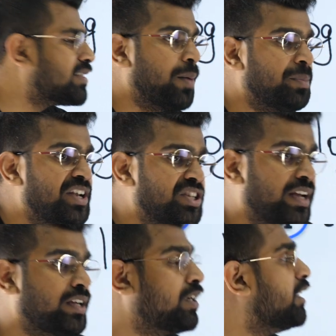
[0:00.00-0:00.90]

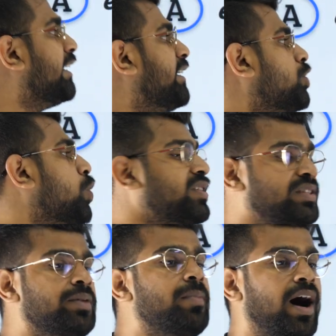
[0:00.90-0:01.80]
summation into a
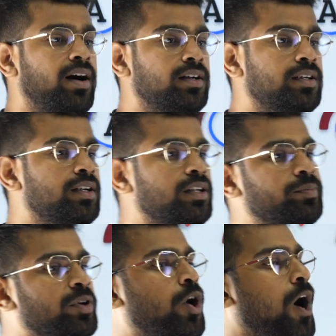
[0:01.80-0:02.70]
sigma.
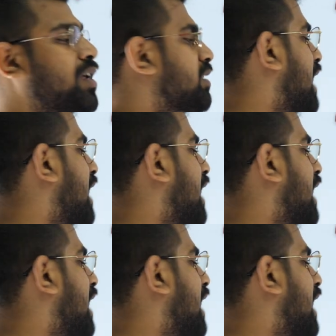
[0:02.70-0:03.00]
Because